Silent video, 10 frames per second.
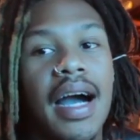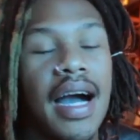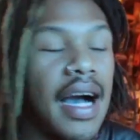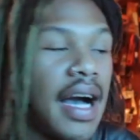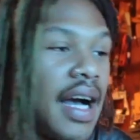
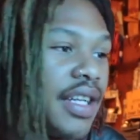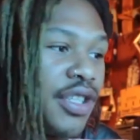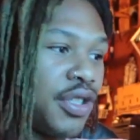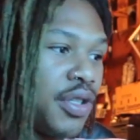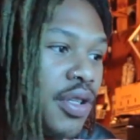
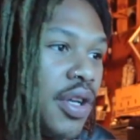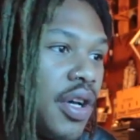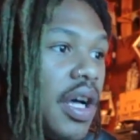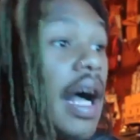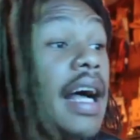
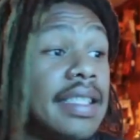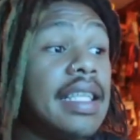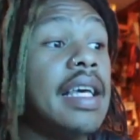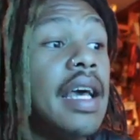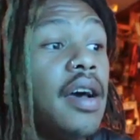I
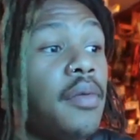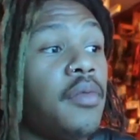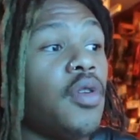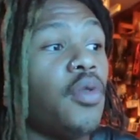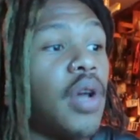see
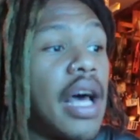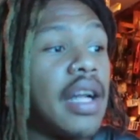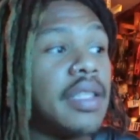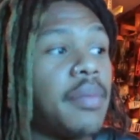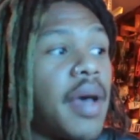him
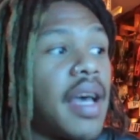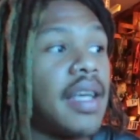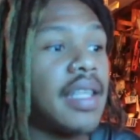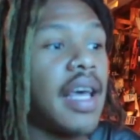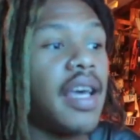without his
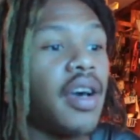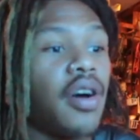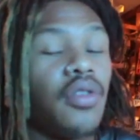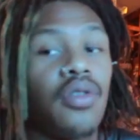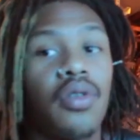mask,
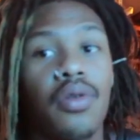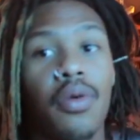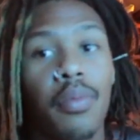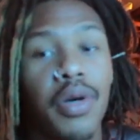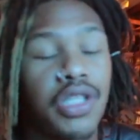Ayo,
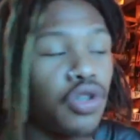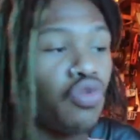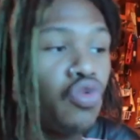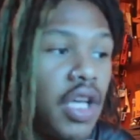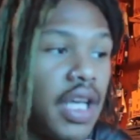but you
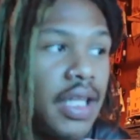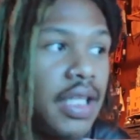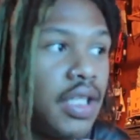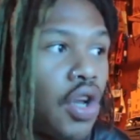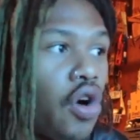
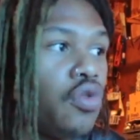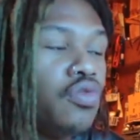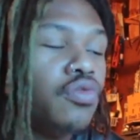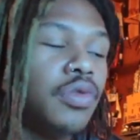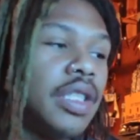really
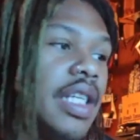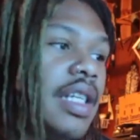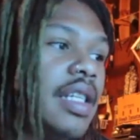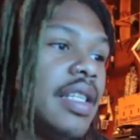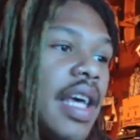don't
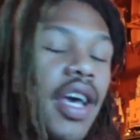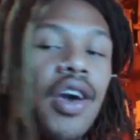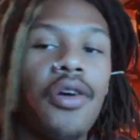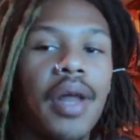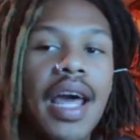see
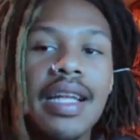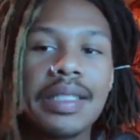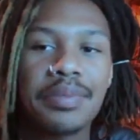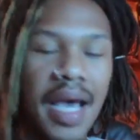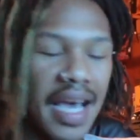Teo without
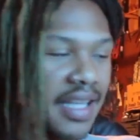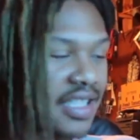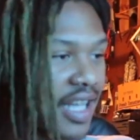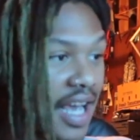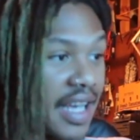his
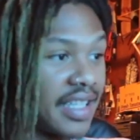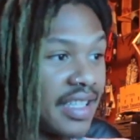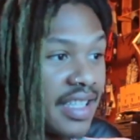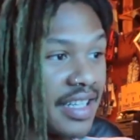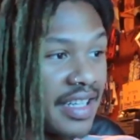mask. Like
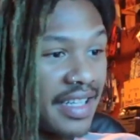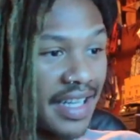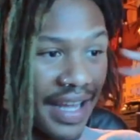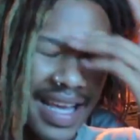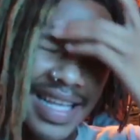
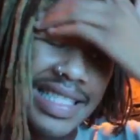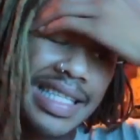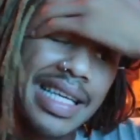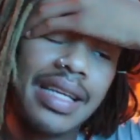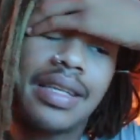
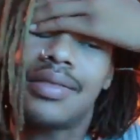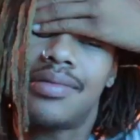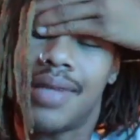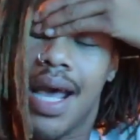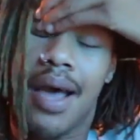
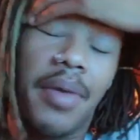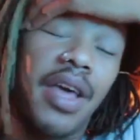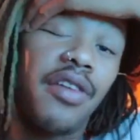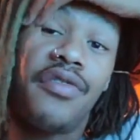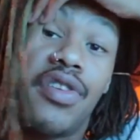dancing, damn
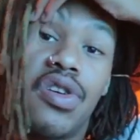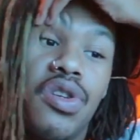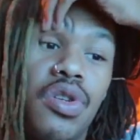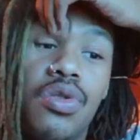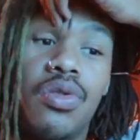
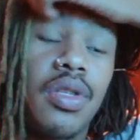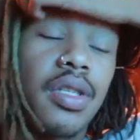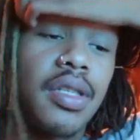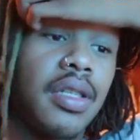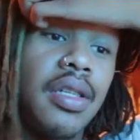
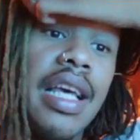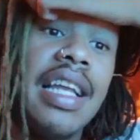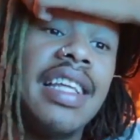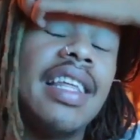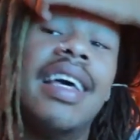interviews,
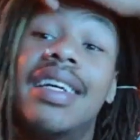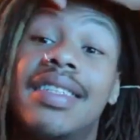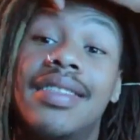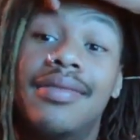anything.